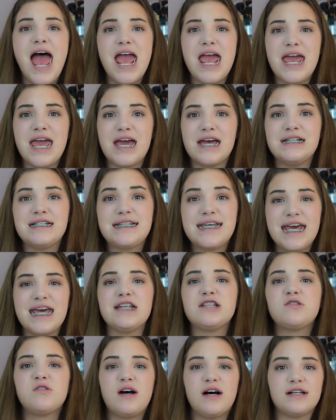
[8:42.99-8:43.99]
and
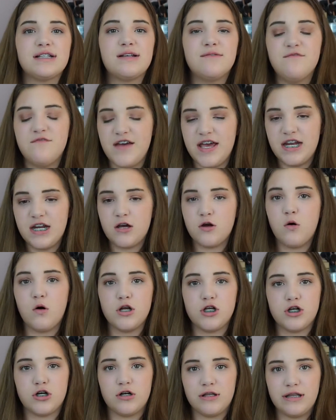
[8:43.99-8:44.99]
cancel out some veining
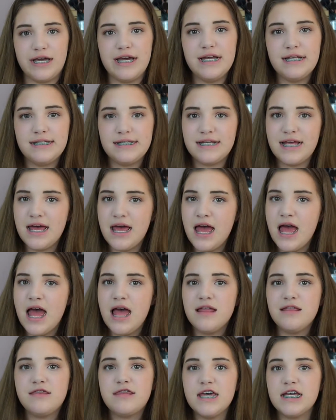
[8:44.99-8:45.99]
on your lids.
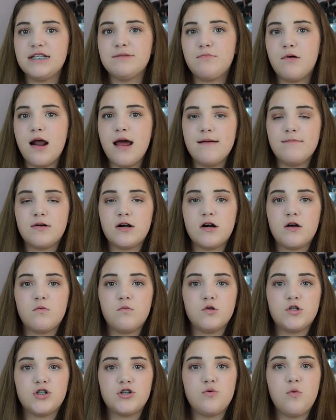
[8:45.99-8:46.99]
This primer
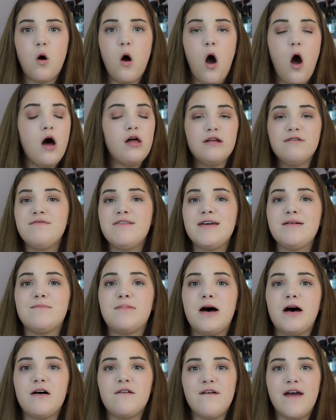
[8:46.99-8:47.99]
will do all of the
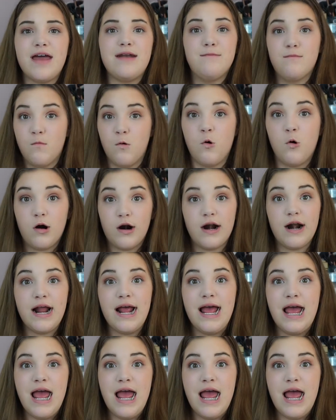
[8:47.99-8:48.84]
above and more.